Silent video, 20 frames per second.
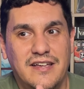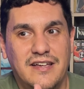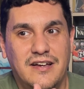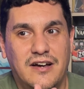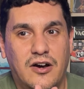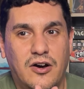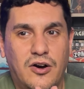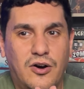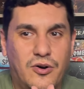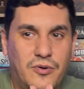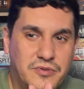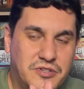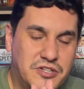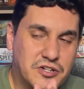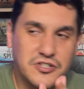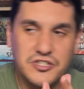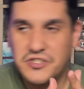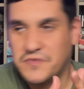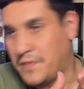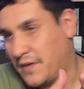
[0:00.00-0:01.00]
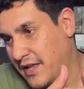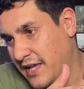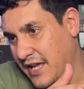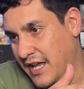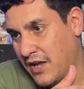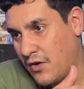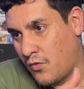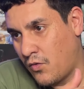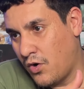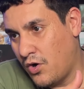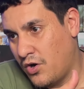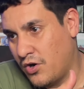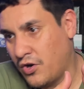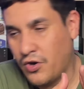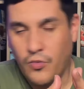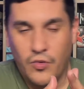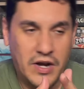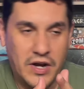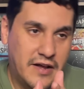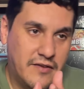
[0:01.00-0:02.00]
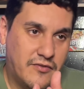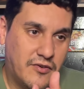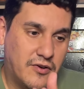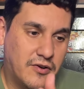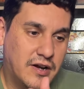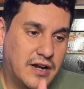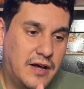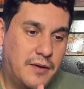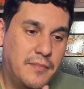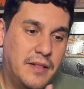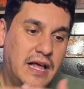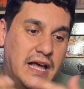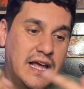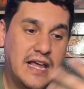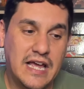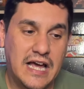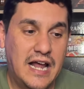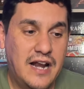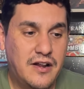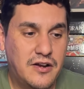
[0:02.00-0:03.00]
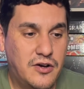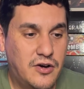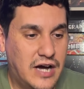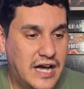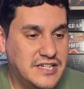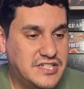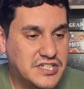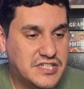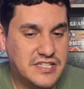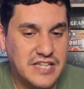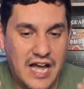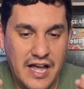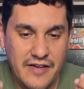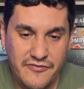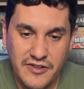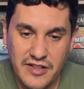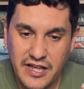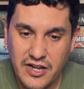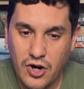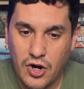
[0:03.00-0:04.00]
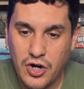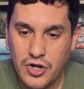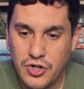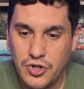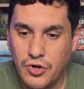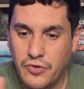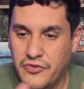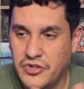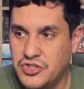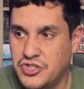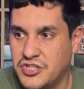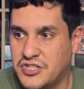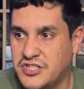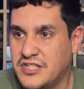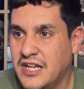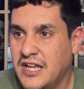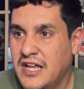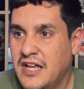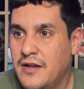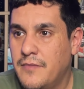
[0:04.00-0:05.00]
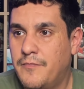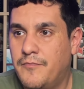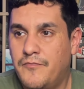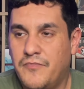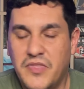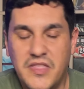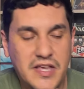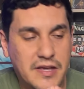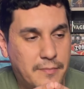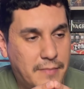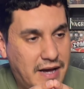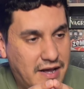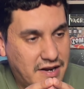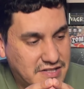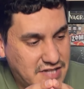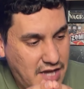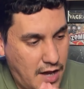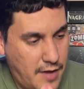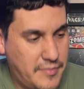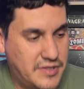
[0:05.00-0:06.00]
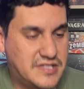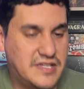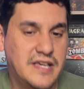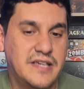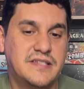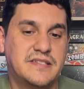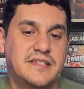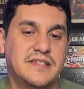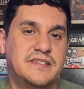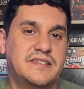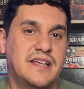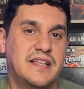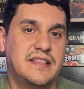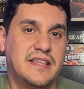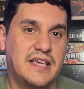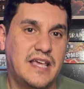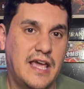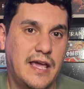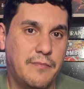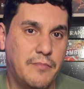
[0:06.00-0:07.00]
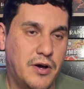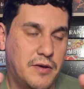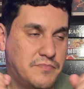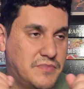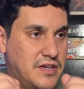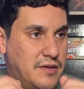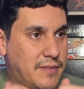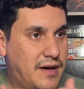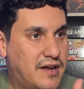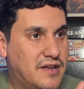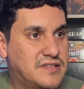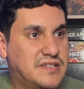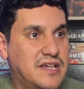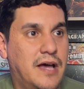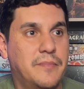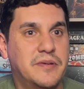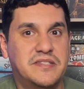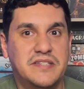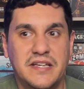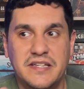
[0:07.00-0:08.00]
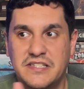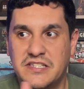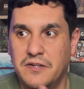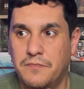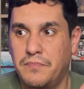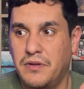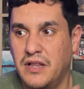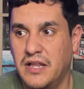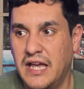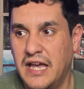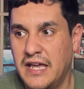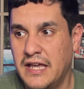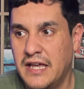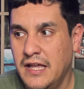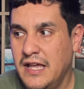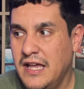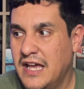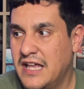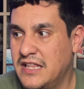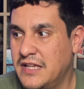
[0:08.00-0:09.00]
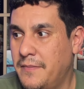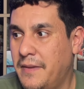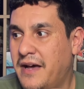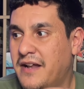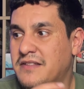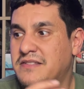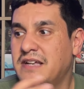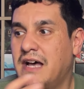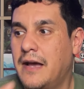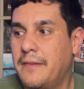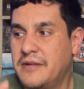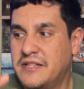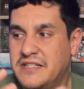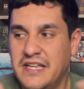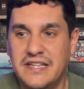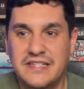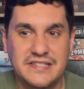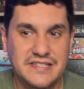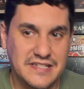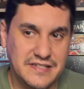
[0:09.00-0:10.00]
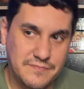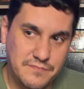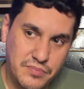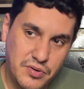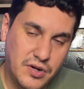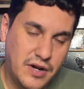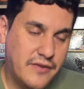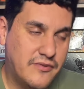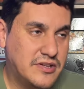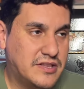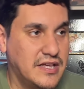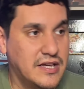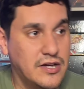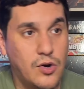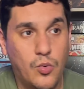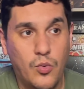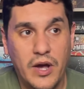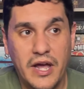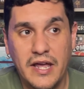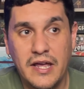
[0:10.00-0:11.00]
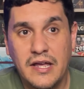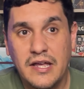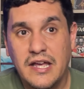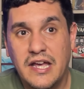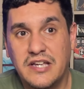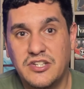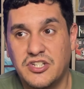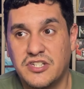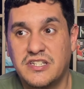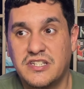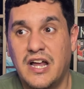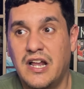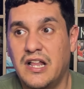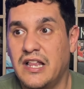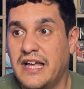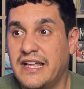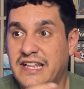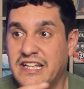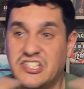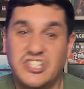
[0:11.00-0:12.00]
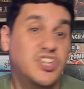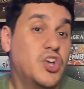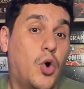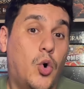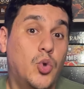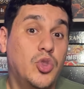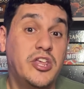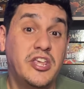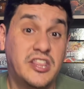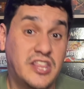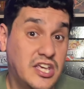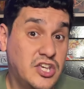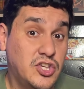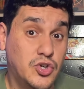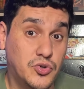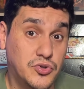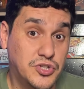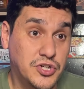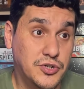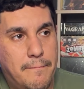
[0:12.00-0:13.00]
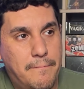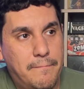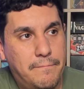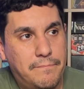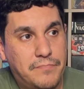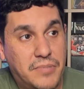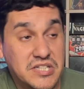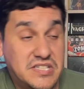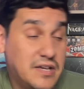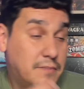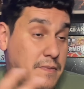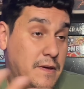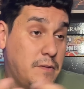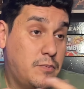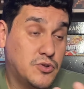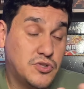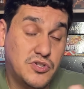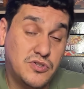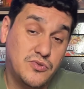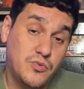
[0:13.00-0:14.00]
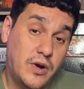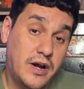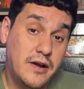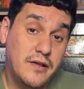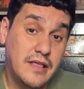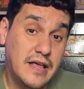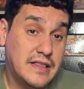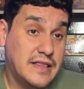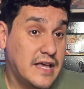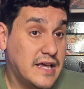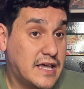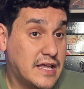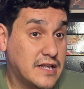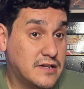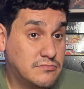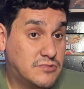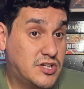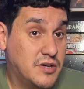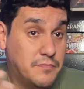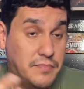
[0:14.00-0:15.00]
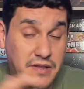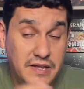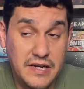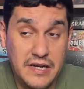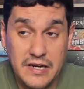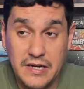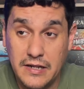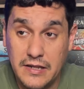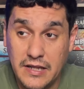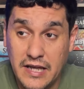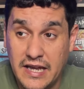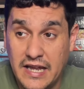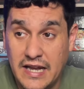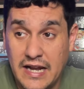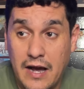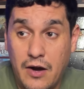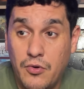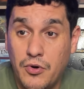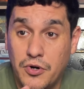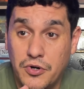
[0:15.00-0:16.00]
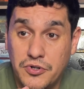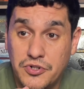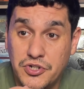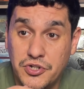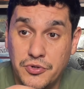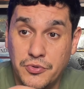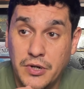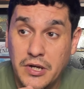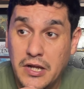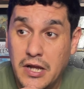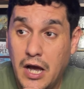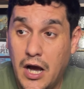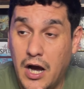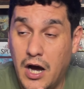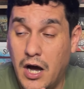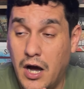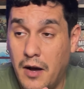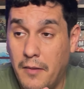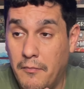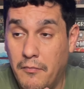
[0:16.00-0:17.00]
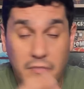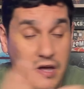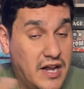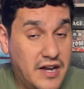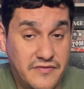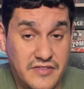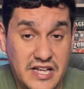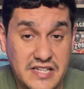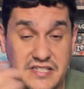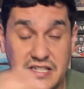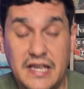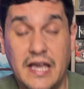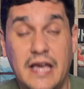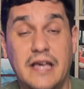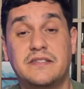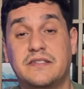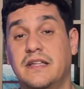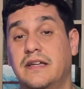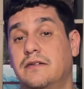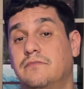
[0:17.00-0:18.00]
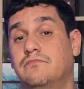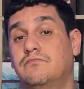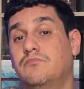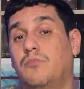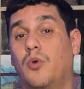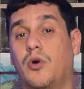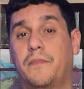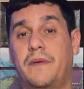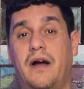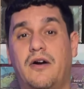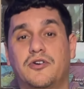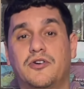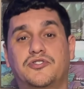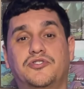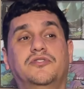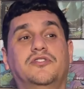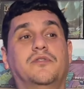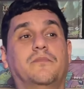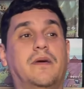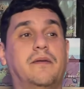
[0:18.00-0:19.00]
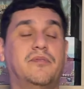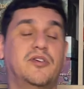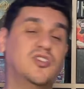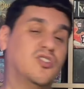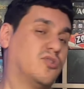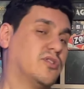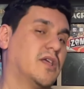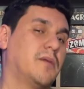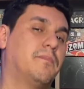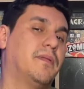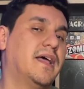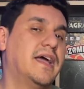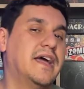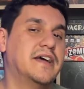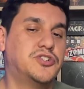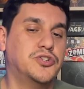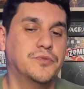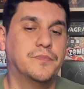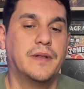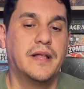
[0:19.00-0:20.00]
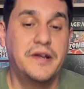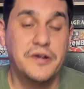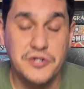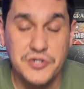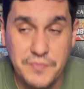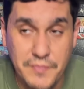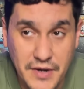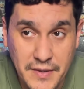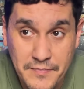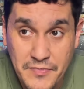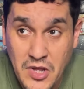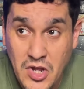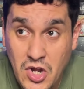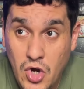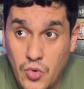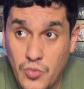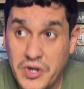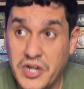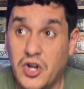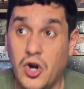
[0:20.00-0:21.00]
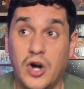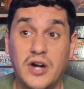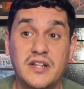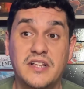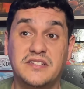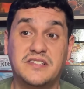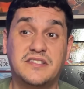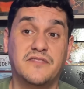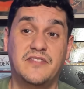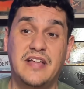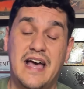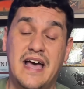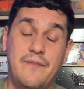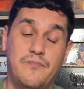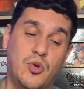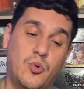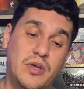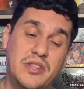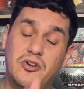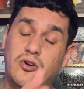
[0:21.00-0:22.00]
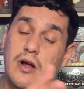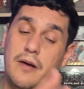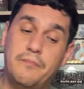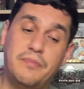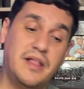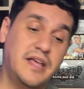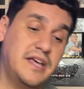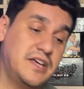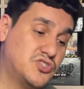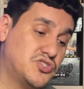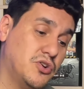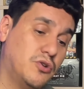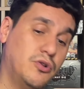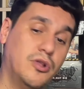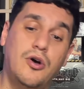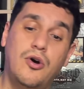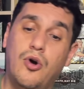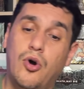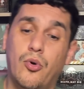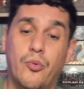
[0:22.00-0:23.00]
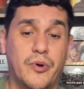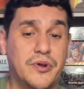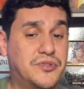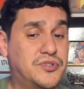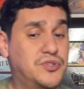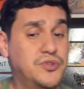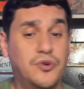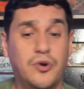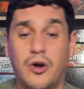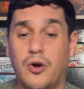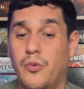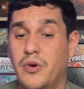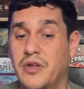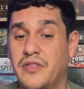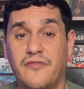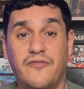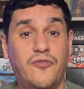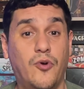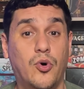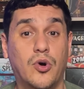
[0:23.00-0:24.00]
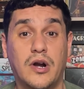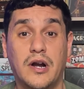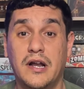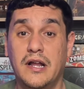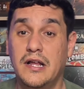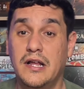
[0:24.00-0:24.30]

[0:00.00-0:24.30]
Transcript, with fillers: "Oh, you're just playing it wrong" or whatever. And I'm like, I don't know. I just I feel like Ark Nova just the amount of time it takes to set the game up, the amount of time it takes to play, and the amount of time it takes to put everything away, it's just kind of like that's the only thing you'll do. But some people swear that they can complete it in like an hour or two. Um, and if that's the case, then more power to you. Maybe you only play at two players, but regardless of that, whether I'm playing solo or with two or with four,